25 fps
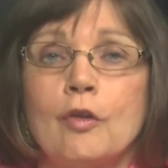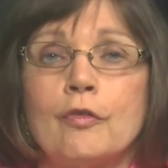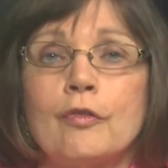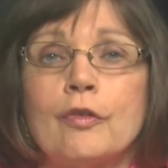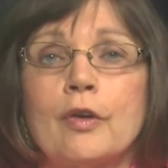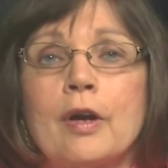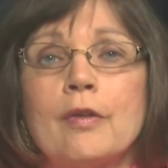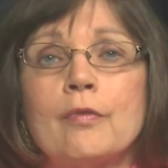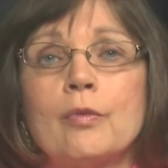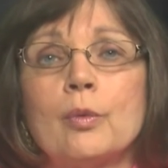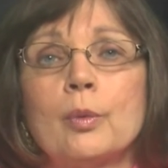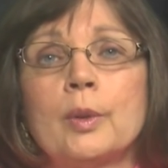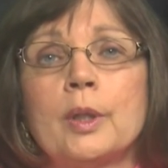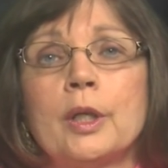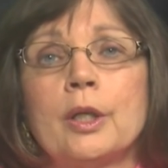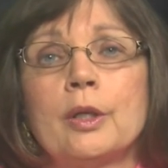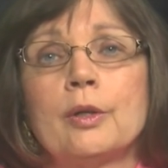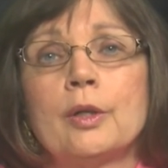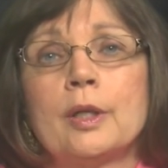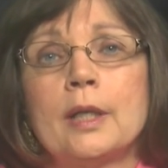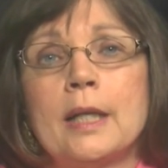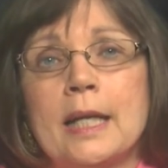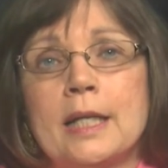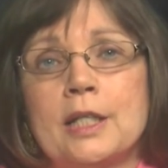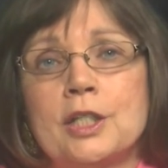For everyone
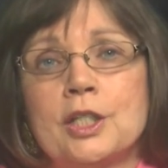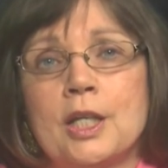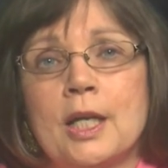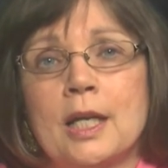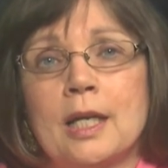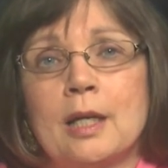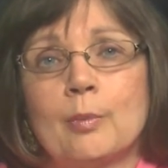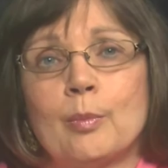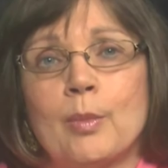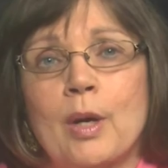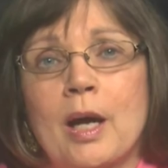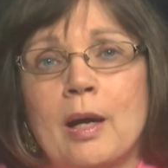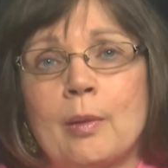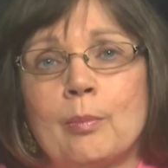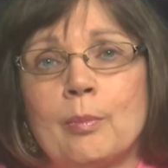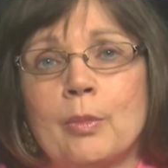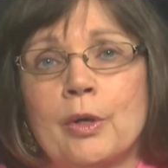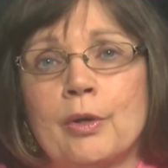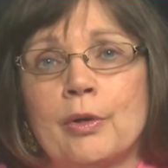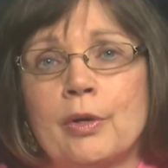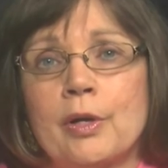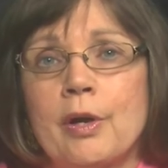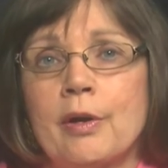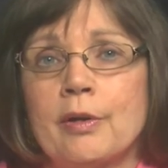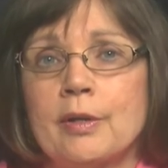here at HCAM, I'm
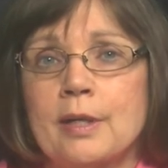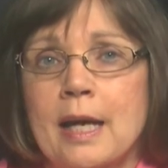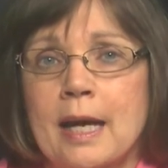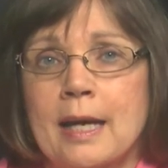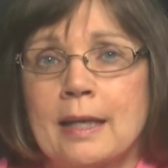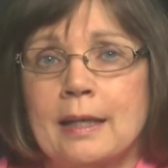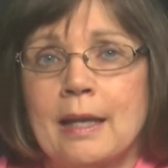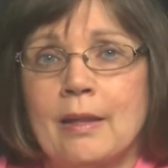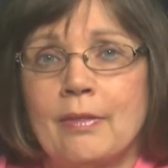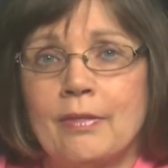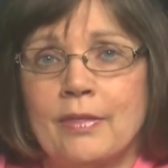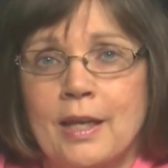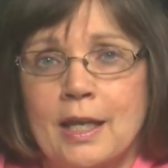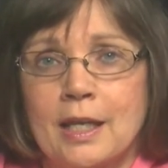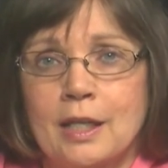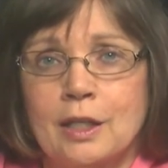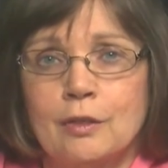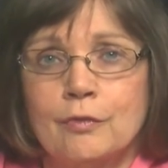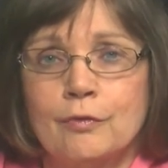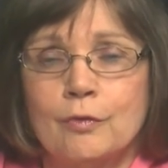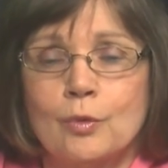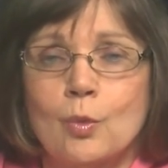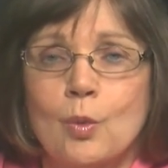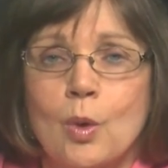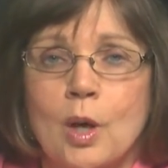Mary Arnott, and thank
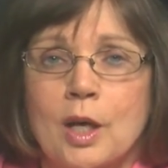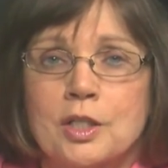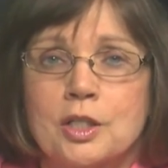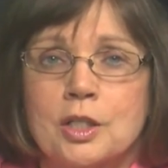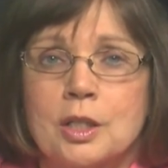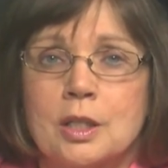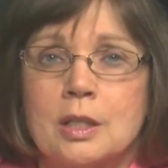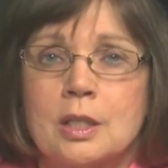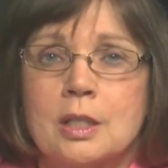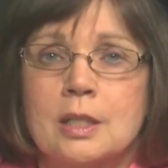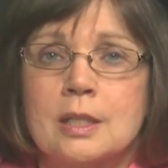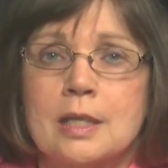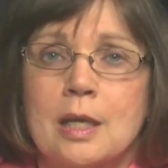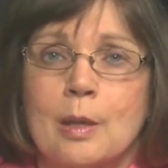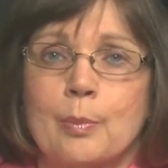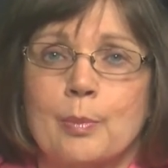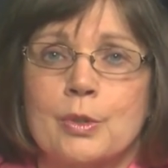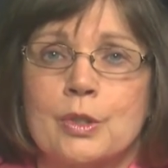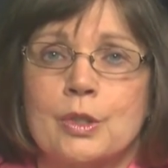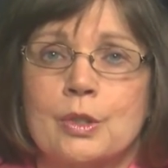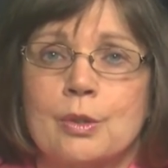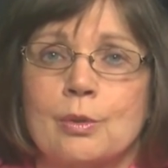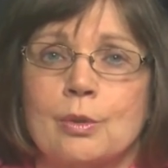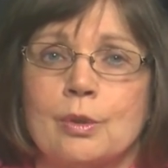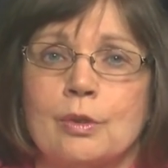you for watching this
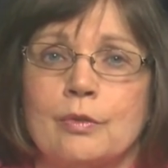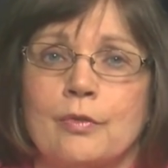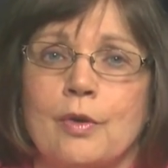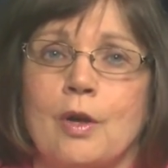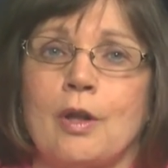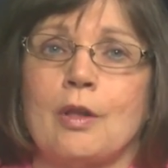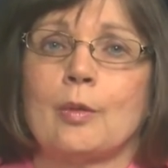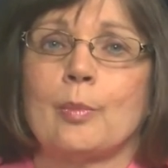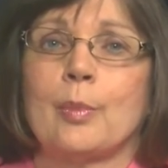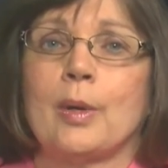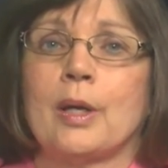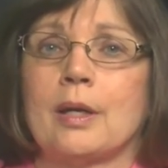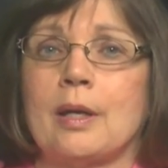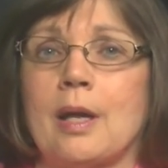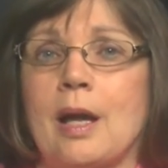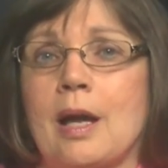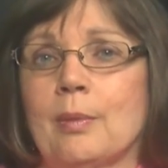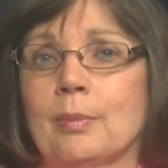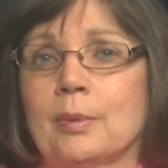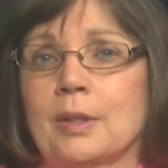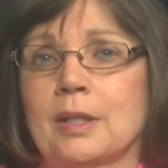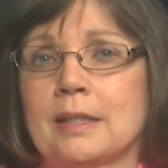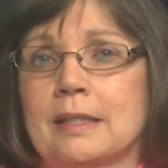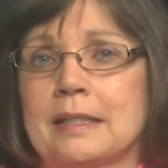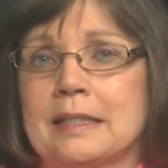episode of All About
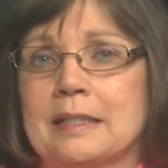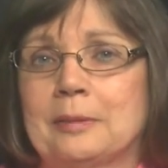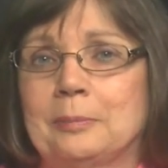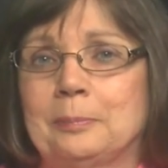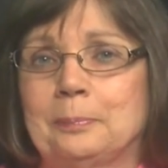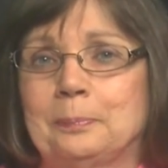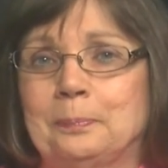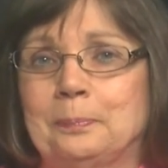Hopkinton.